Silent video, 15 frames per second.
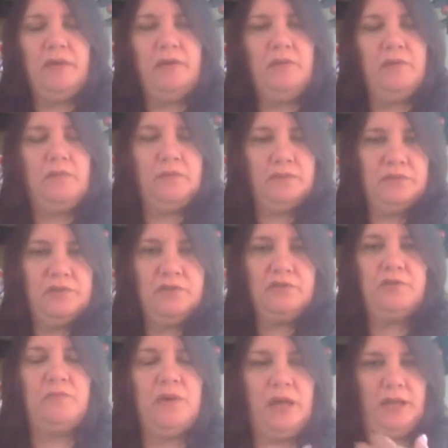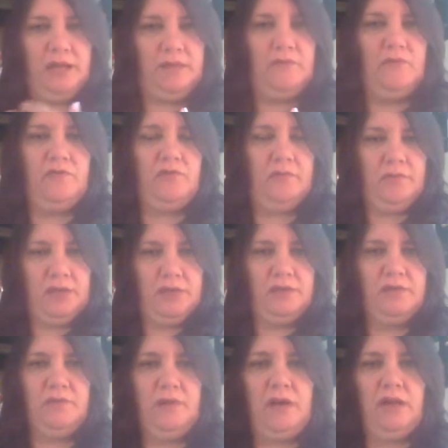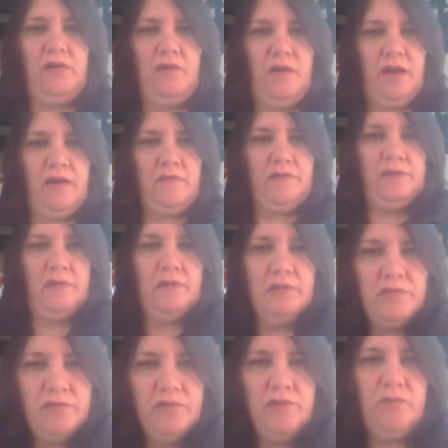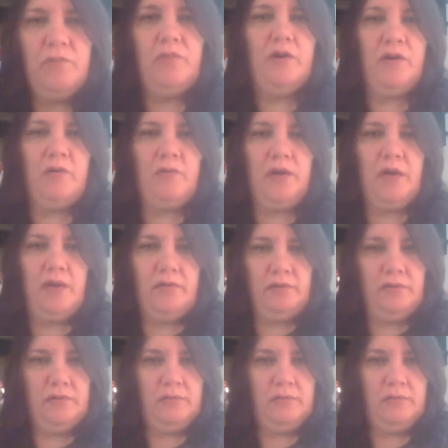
that was just the right level for me, to where I don't have to stoop, hurt my